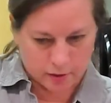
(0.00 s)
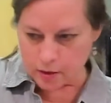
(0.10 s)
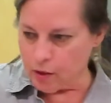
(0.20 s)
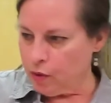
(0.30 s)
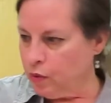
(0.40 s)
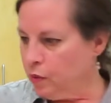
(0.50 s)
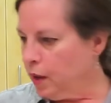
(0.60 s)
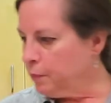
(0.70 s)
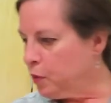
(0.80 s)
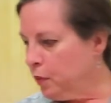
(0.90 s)
So
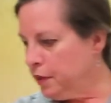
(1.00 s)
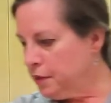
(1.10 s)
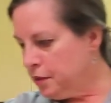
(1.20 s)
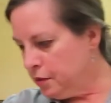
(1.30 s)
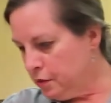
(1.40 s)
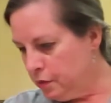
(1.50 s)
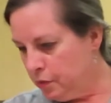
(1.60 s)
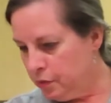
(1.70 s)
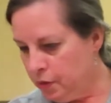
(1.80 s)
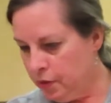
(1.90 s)
I'm going
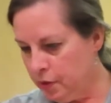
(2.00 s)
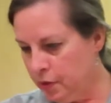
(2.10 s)
to